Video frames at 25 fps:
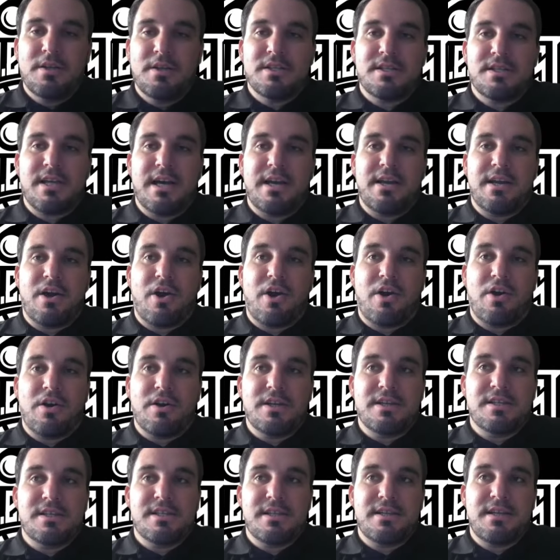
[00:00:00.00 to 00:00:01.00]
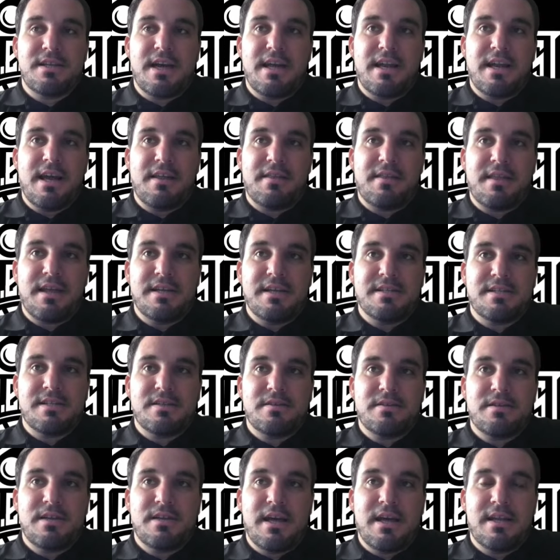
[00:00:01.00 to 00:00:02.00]
just kind of harnessing that
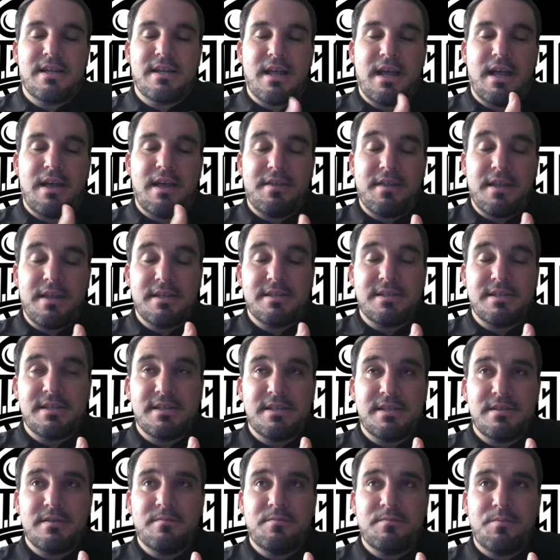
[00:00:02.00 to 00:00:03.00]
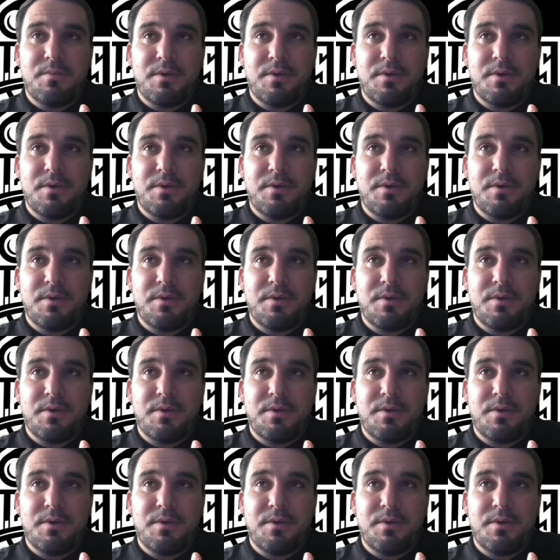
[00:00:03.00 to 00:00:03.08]
athleticism,